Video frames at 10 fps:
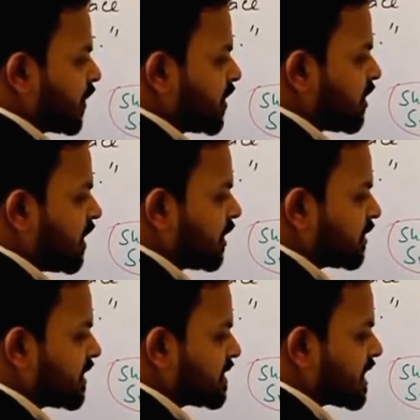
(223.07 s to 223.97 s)
We
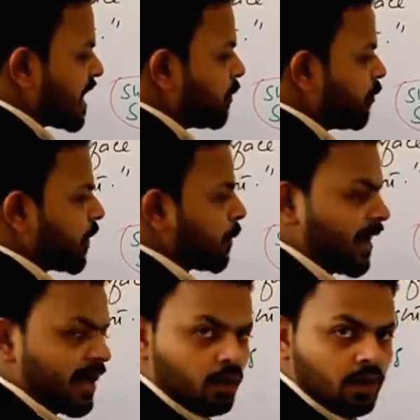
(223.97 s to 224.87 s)
draw this type of
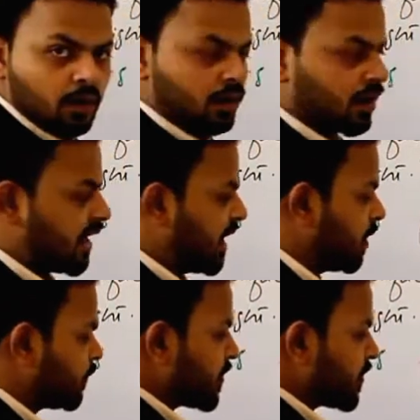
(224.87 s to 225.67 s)
perpendicular over here.